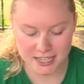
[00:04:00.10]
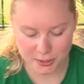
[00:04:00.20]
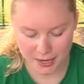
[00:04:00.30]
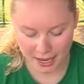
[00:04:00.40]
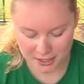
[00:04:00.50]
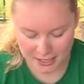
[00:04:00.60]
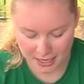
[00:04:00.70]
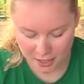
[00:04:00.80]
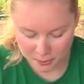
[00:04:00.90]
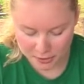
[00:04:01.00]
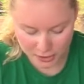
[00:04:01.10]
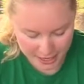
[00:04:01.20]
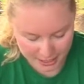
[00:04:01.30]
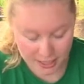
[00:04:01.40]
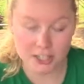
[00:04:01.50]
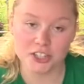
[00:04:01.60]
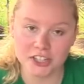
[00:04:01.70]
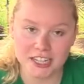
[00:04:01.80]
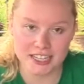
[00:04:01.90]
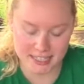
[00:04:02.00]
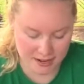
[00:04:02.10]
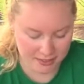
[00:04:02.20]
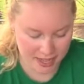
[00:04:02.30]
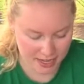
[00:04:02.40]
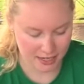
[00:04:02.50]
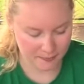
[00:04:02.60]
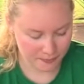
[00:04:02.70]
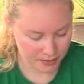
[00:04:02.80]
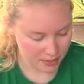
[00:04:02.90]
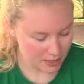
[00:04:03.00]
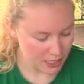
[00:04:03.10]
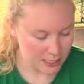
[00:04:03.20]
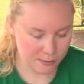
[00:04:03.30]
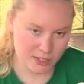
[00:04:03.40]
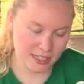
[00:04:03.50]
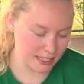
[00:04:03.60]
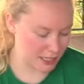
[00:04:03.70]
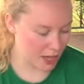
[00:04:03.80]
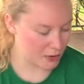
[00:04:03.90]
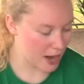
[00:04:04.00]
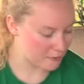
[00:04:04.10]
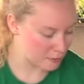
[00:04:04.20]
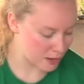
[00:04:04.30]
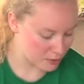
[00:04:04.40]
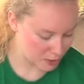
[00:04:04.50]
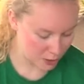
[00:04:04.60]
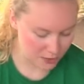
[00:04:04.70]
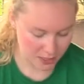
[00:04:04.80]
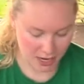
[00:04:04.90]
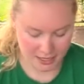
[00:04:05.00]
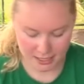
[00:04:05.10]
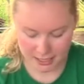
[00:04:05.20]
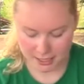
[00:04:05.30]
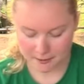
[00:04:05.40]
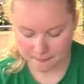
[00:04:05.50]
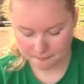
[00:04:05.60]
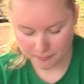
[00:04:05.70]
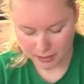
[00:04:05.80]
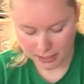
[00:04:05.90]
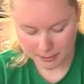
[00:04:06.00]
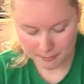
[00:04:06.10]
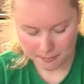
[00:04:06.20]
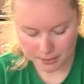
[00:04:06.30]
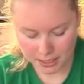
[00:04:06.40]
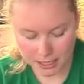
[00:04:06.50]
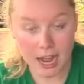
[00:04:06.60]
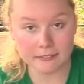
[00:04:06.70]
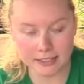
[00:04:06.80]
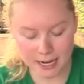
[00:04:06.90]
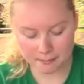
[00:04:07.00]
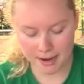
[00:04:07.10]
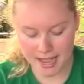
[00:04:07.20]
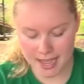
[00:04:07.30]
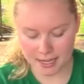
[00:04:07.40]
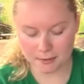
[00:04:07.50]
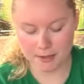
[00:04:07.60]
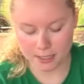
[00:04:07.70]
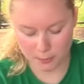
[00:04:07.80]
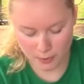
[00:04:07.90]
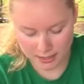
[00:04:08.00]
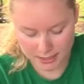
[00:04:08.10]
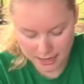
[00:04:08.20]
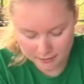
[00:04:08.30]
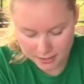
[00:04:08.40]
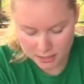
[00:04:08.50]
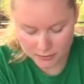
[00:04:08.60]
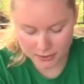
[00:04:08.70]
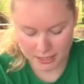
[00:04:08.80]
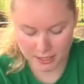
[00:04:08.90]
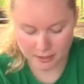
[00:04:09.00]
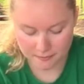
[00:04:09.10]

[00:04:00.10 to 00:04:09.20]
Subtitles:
okay, just get another one and try again, because you're going to save the egg. So I'm just going to set the other half, I'm not using aside here. I'm going to cover up my egg because we want to save this for later.